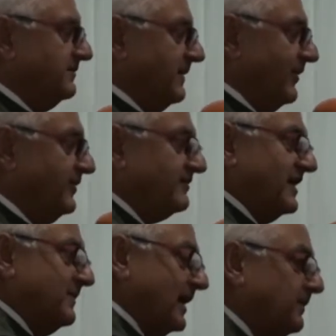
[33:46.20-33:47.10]
the Maoists
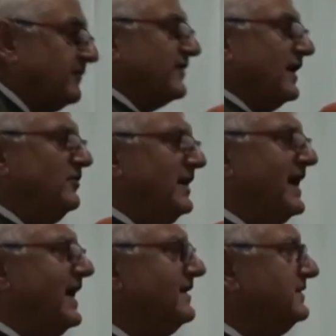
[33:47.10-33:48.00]
came above ground
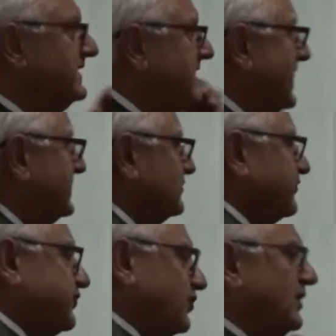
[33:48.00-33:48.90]
and they had
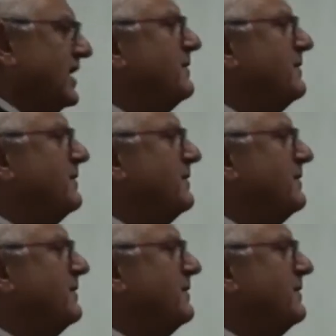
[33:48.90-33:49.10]
the full